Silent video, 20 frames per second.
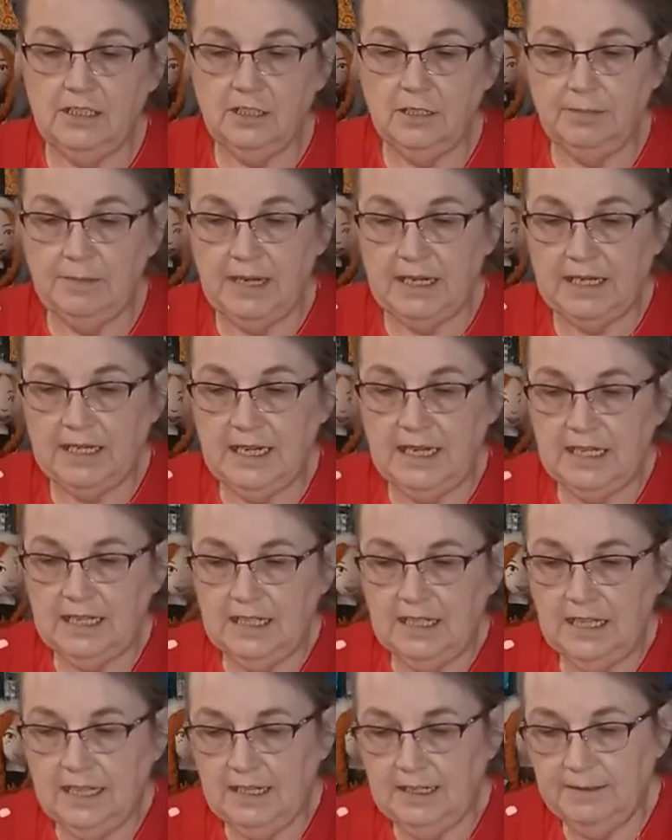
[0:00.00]
to my
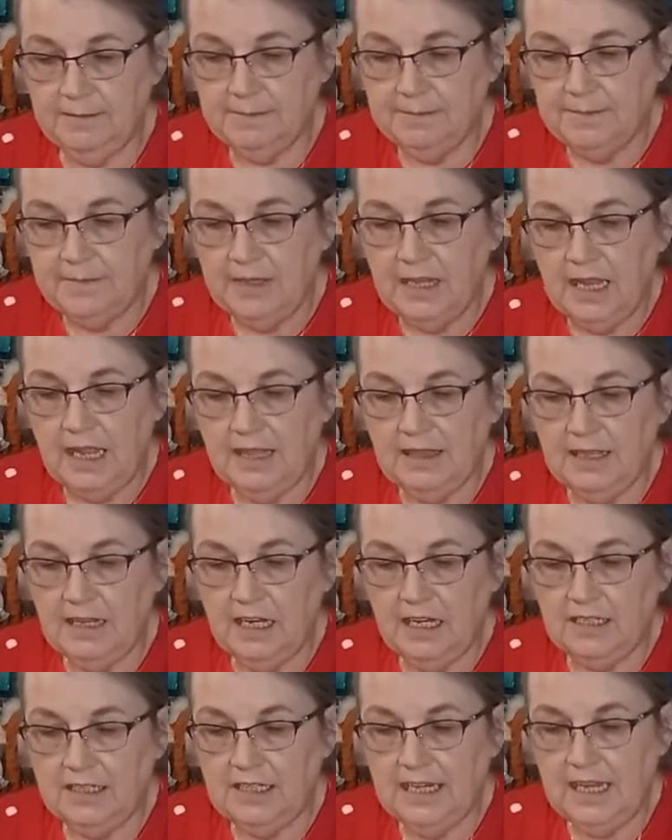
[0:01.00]
neckline. And then
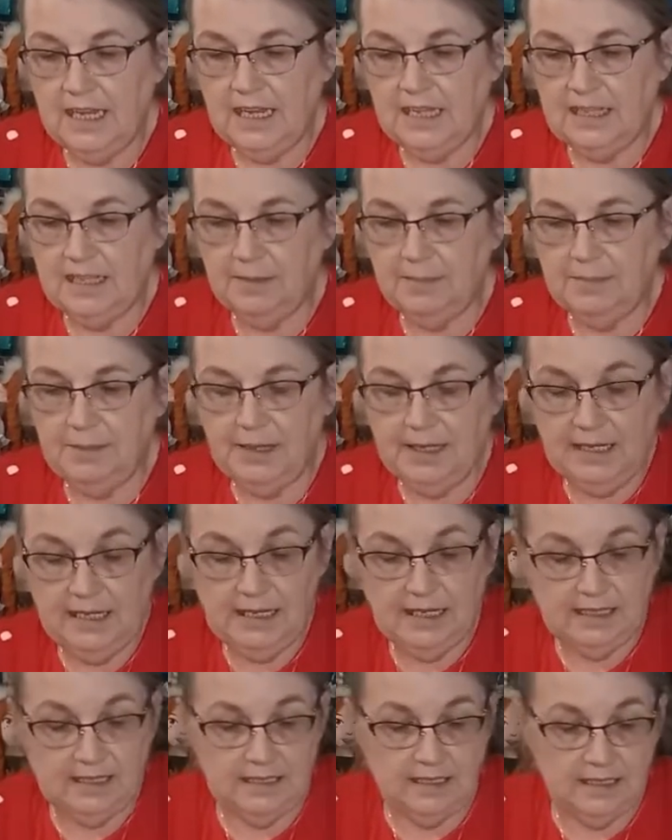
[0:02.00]
I'll take the
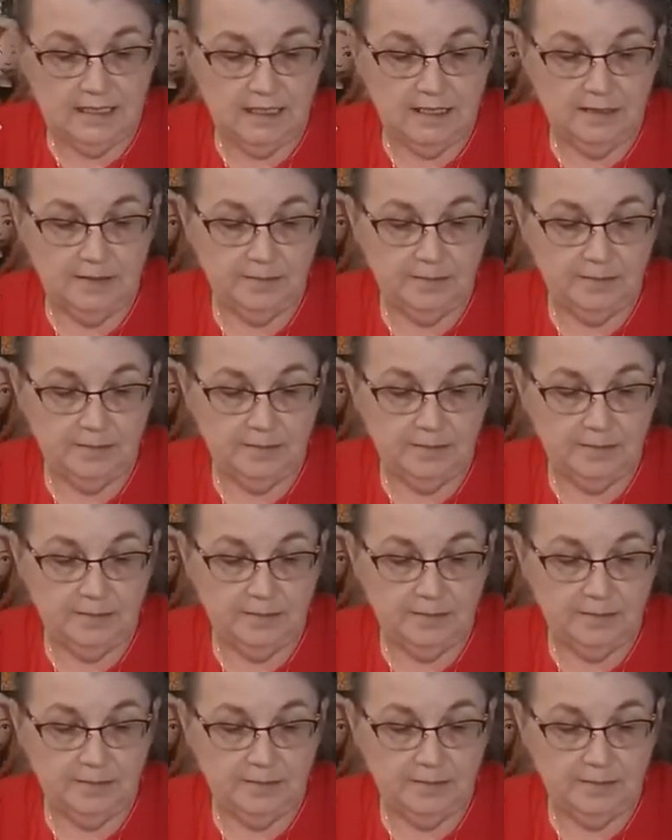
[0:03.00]
pins